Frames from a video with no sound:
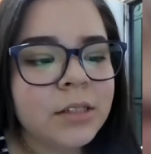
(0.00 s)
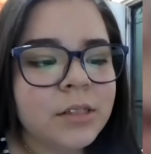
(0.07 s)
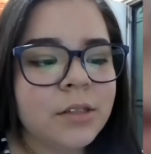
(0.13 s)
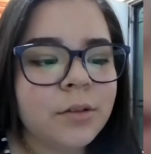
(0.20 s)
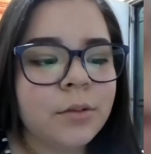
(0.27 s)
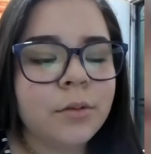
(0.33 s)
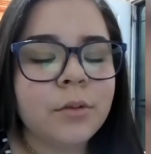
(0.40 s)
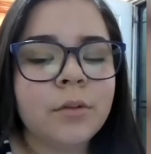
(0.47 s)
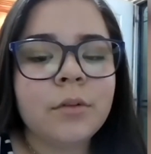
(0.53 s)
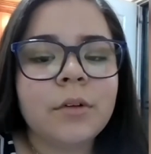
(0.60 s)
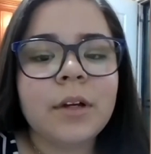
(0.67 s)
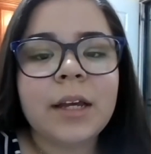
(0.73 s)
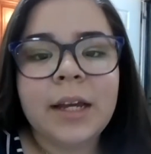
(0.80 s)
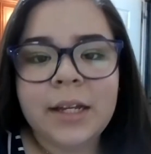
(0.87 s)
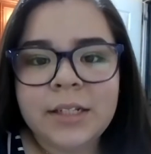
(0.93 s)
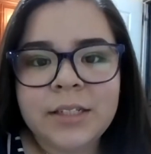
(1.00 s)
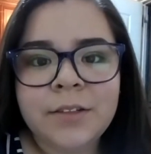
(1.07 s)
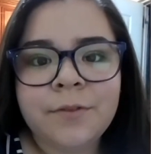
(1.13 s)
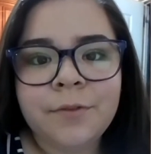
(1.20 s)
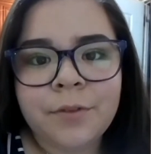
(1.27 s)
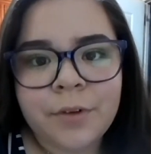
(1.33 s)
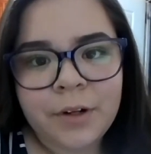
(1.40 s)
to
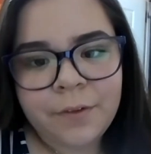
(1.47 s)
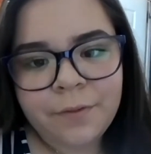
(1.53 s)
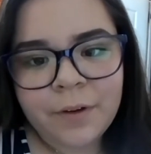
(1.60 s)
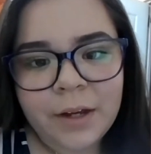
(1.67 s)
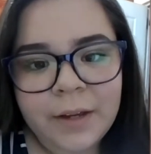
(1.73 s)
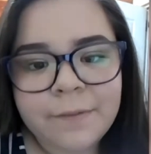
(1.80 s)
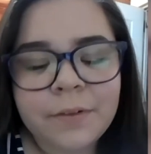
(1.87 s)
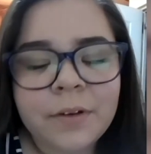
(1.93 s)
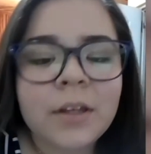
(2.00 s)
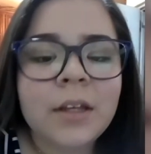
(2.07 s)
1845.